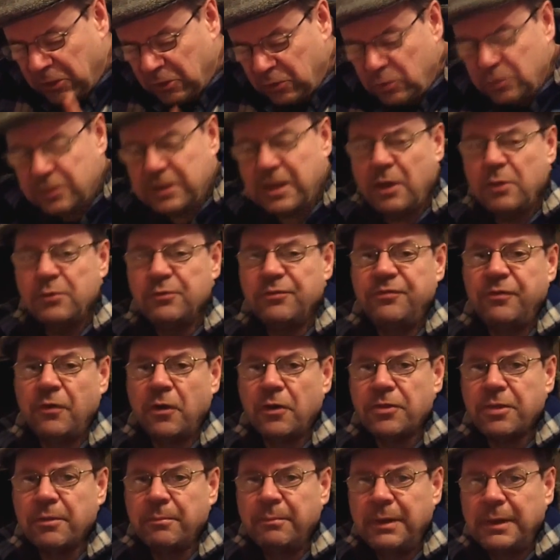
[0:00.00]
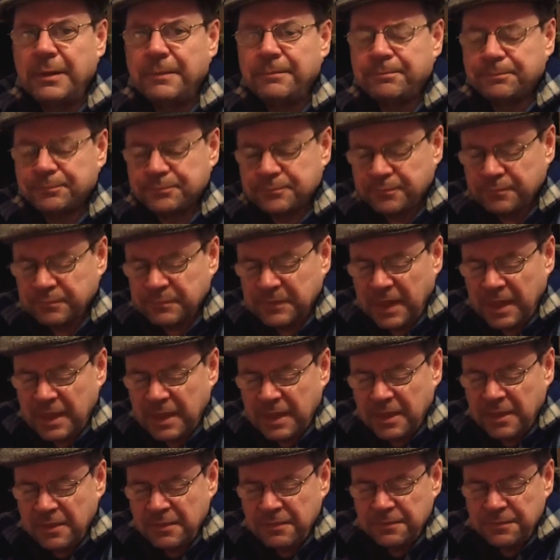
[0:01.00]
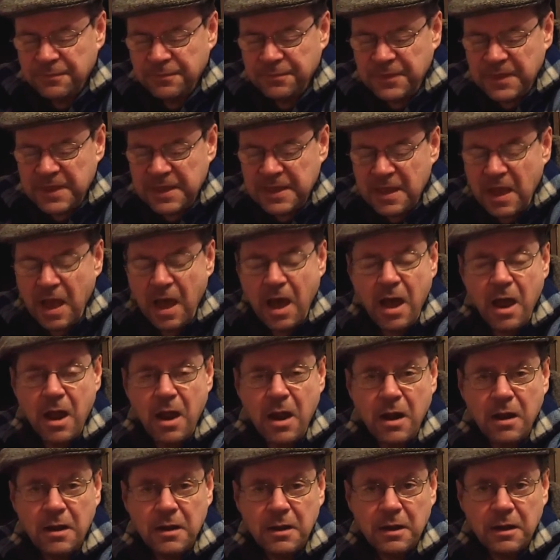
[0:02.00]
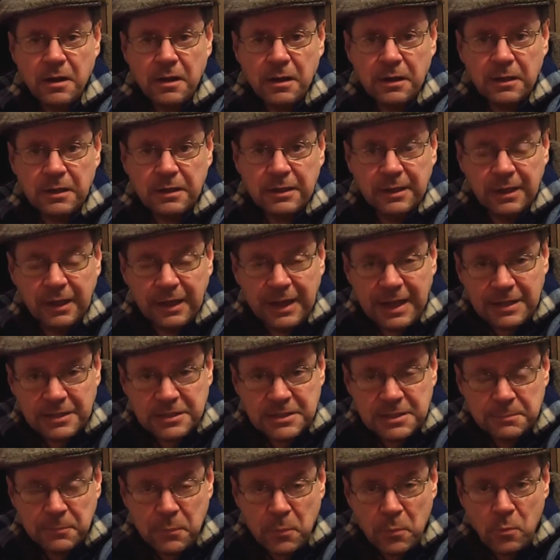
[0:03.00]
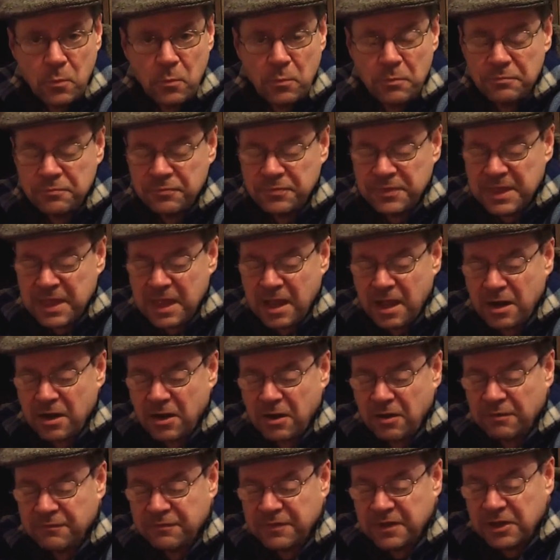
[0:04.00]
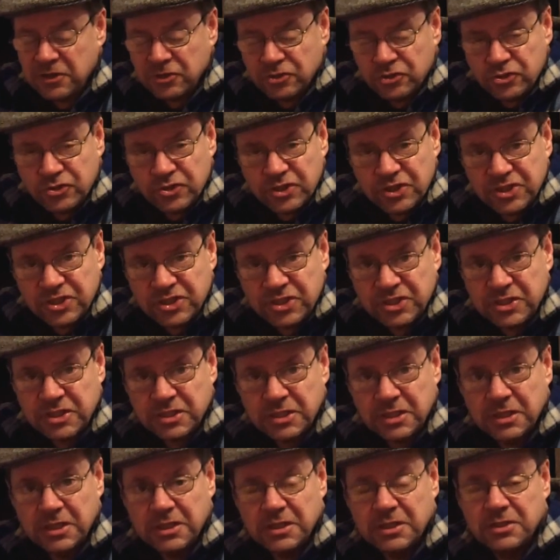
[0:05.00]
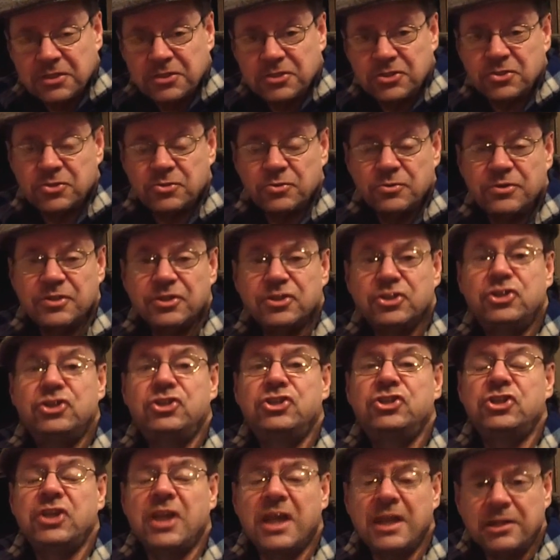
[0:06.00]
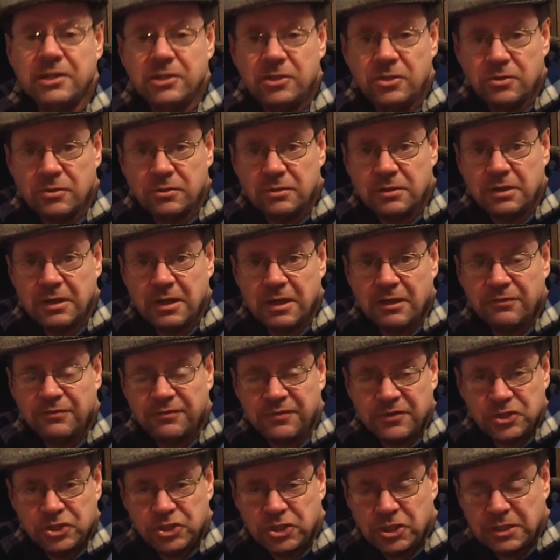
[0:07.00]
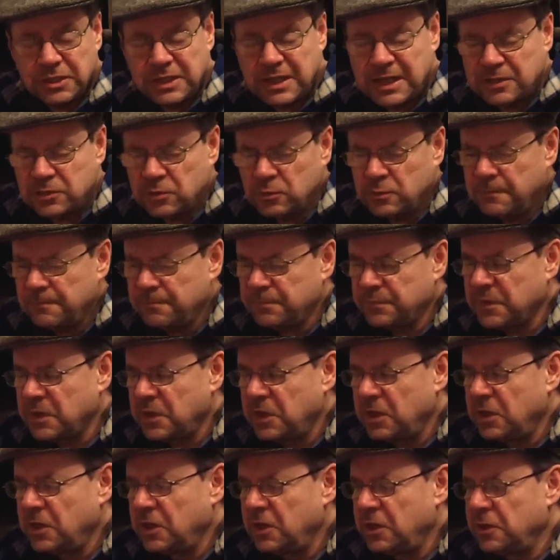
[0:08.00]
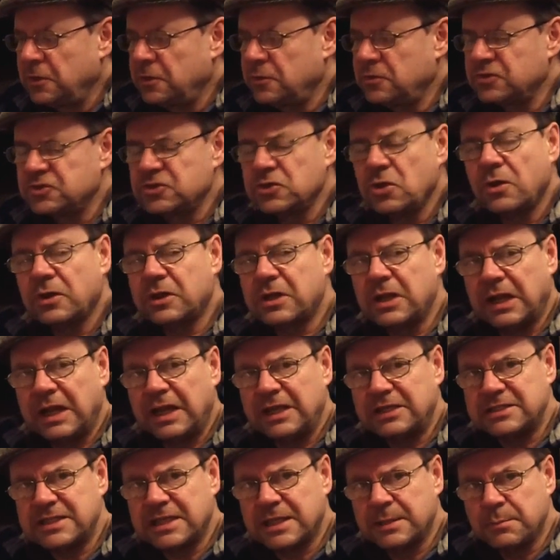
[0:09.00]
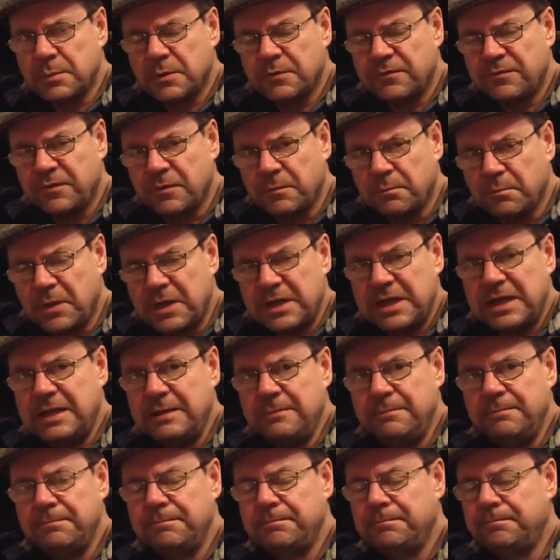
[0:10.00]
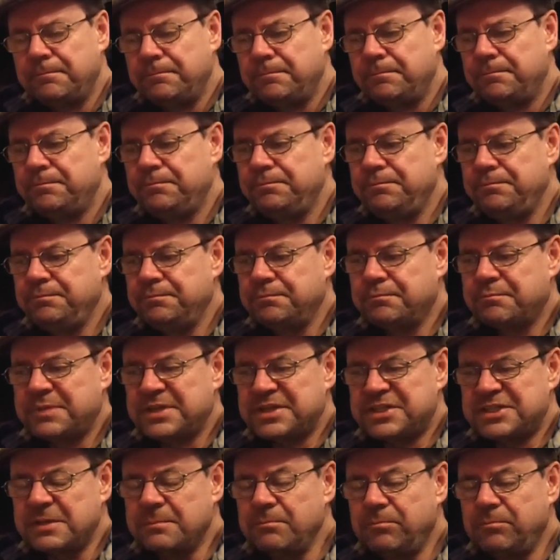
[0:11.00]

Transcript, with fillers: look out for them. They are collectible, they are of interest to the genuine aficionado who's not collecting for money, but